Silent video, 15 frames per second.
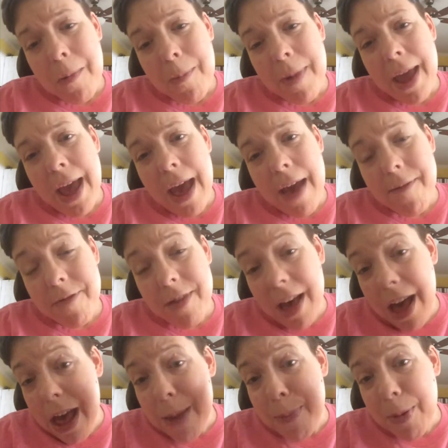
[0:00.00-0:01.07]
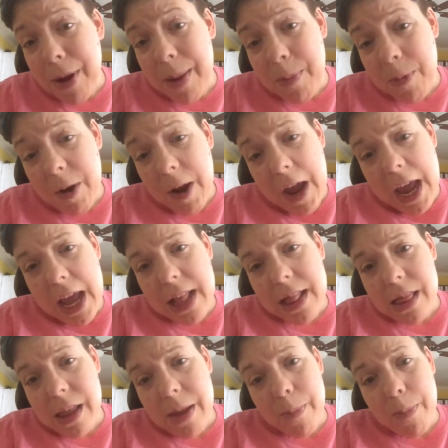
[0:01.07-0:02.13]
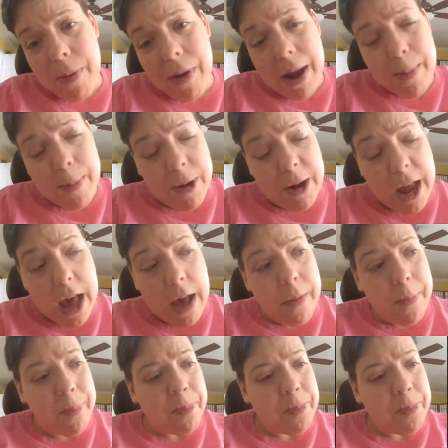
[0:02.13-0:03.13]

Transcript: we have the eye primer and lip primer now.